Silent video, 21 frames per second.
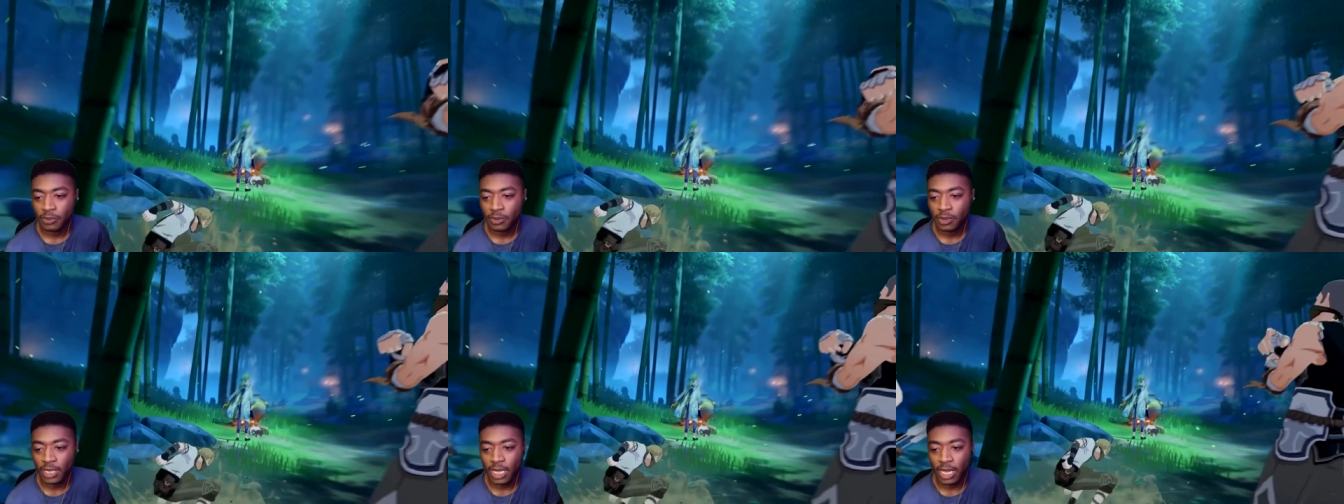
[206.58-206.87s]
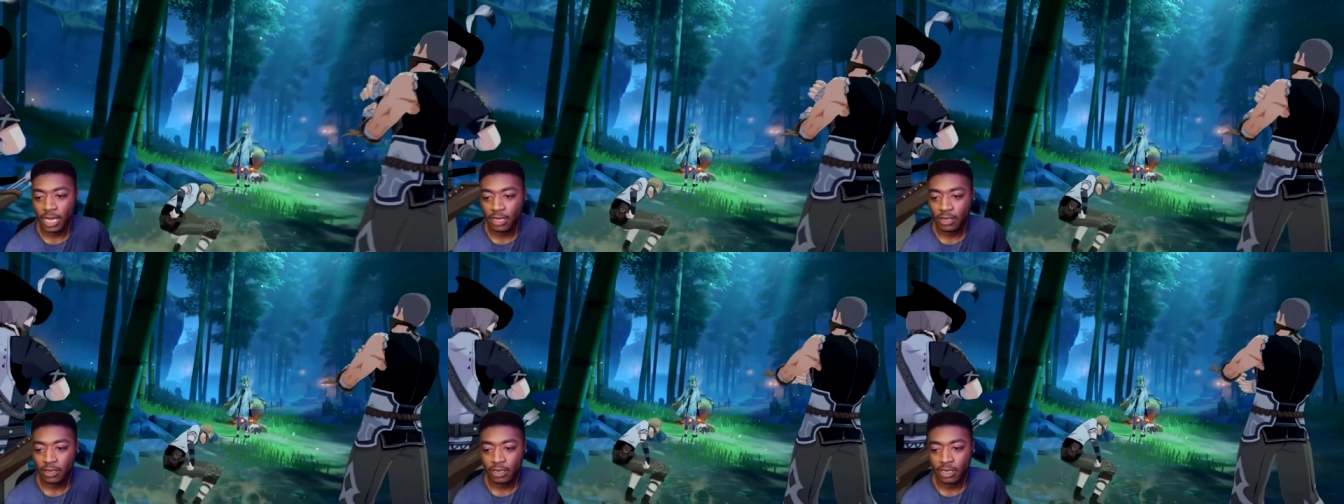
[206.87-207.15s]

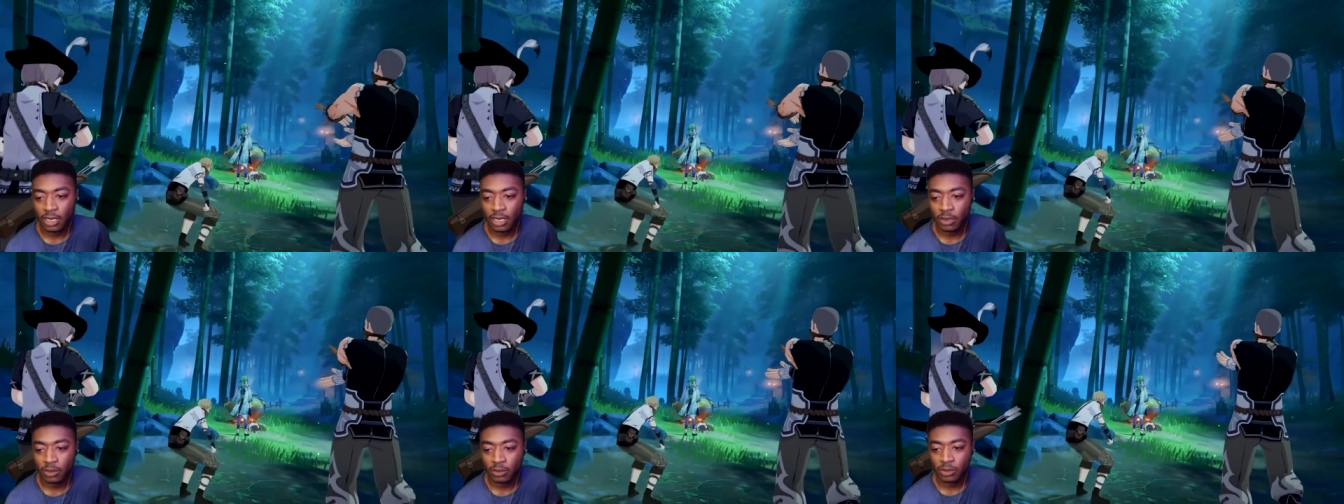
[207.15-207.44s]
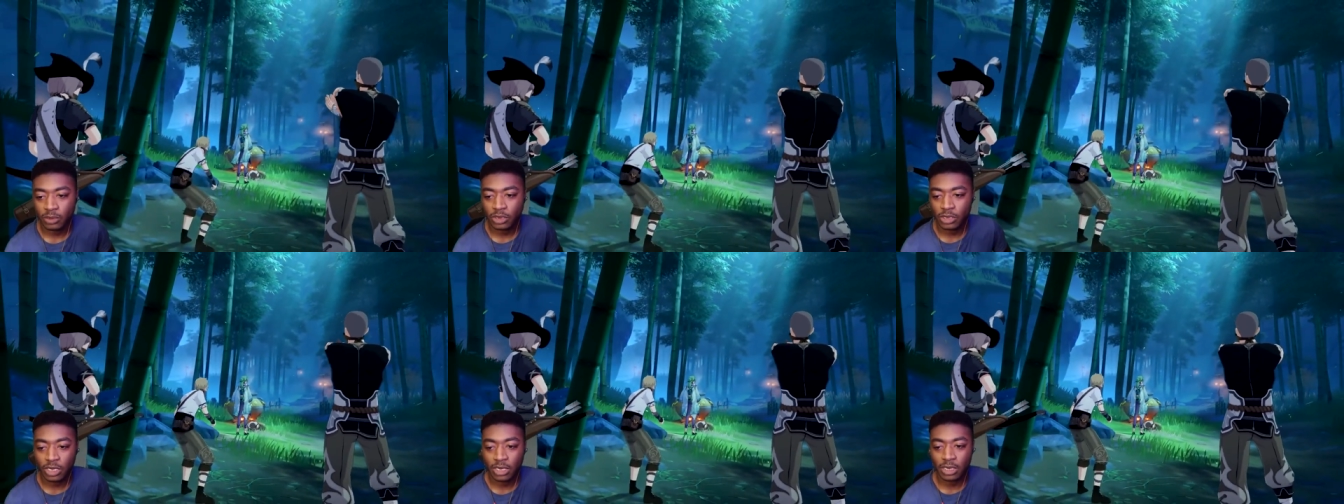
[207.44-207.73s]
Yeah, you know,
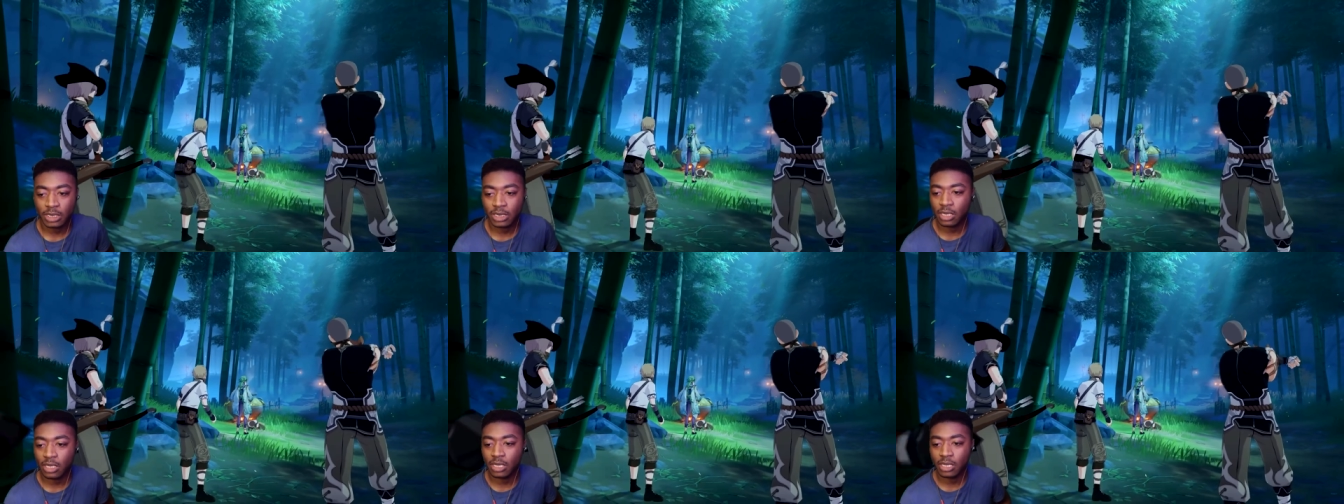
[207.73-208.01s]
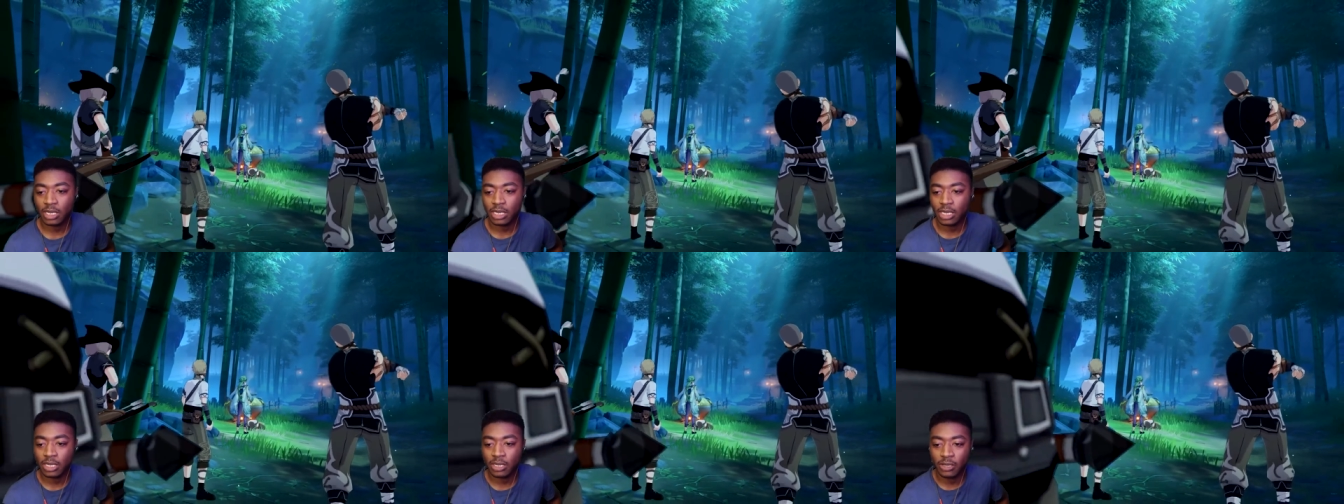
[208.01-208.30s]
Qing
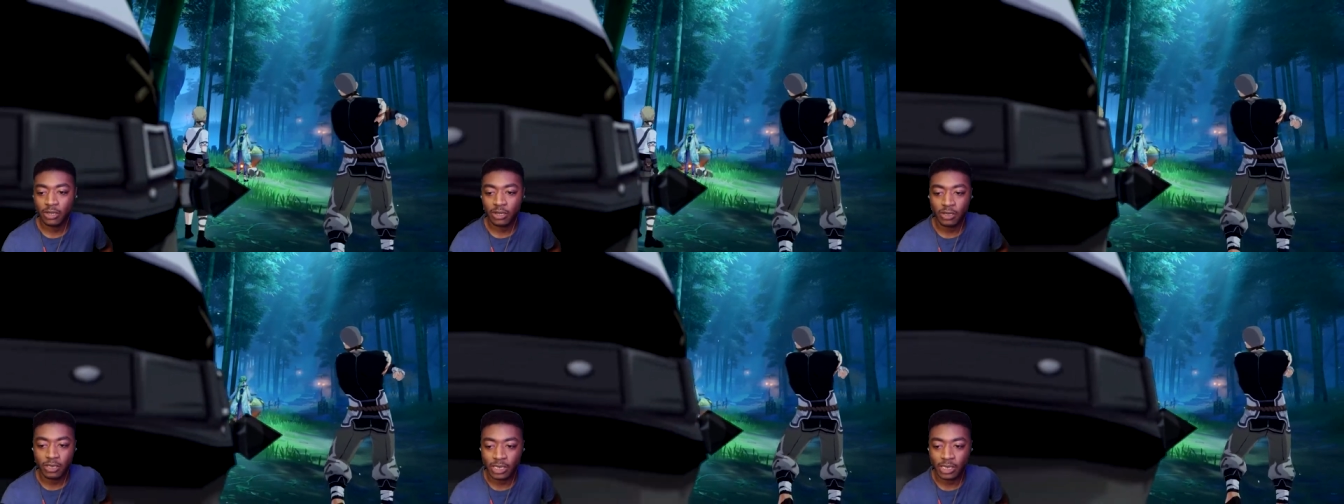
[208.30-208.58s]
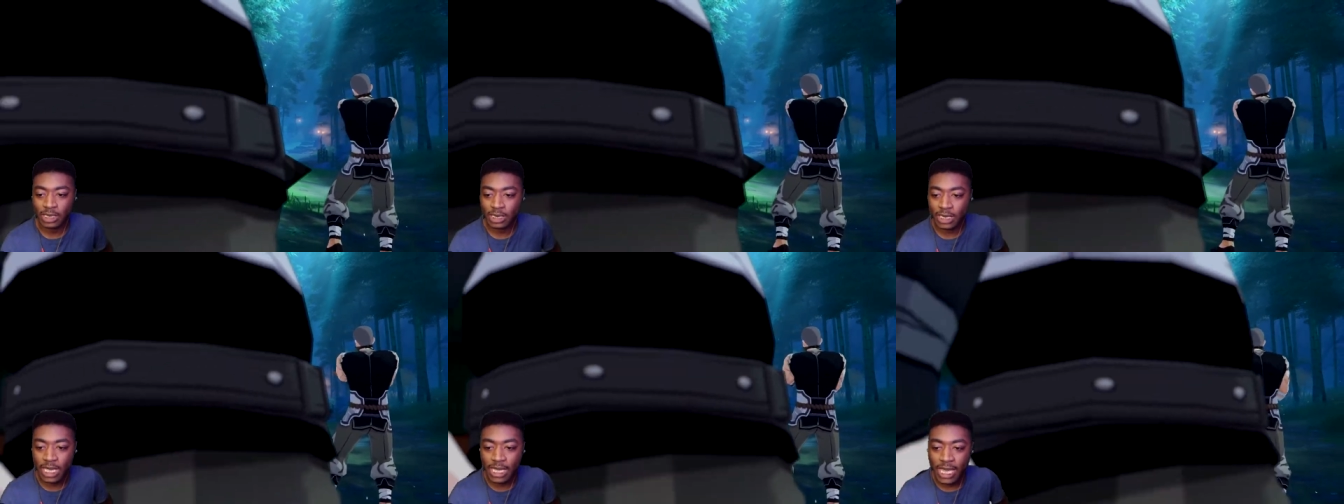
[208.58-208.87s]
Song in here, the
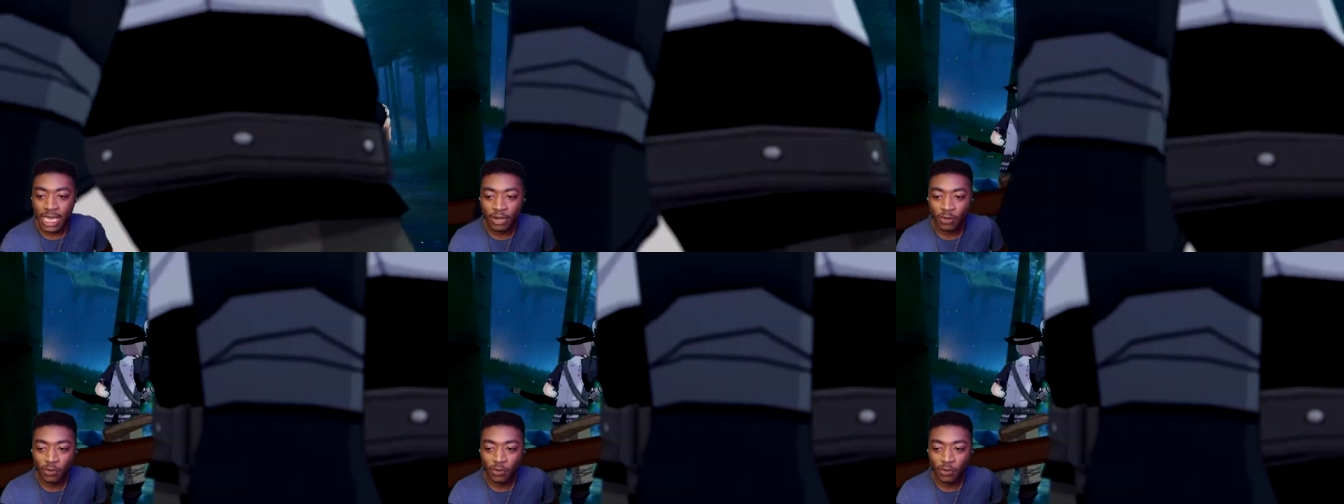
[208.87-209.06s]
snake had